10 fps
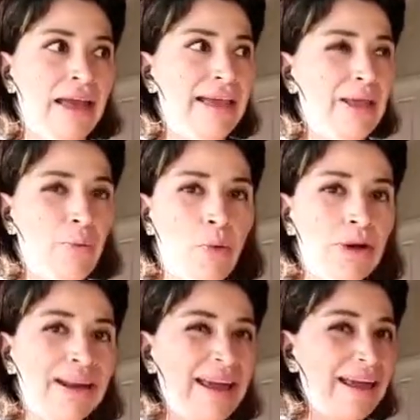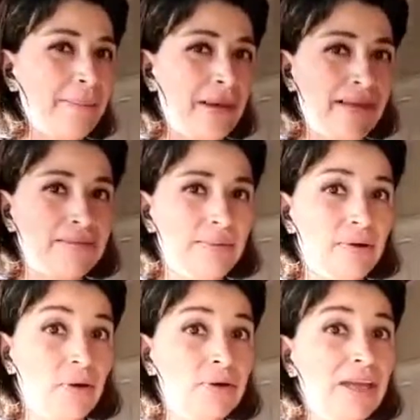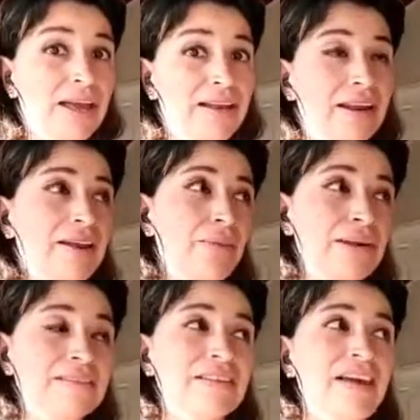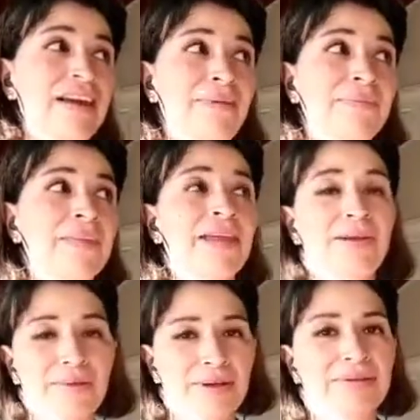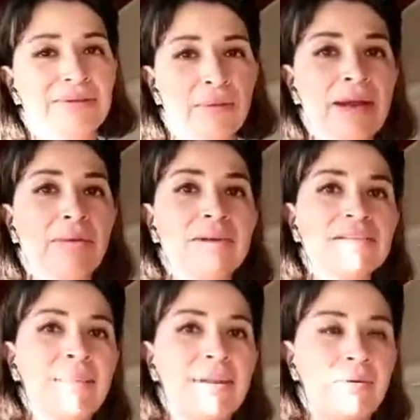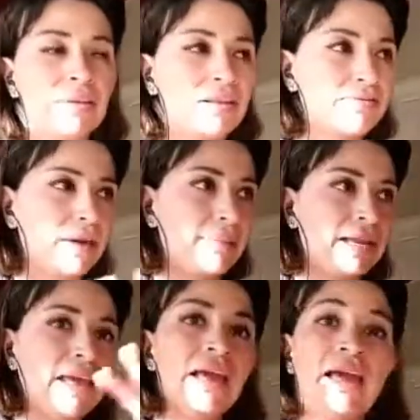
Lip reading: It worked like a massive cot, and it was well, what was happening with this family,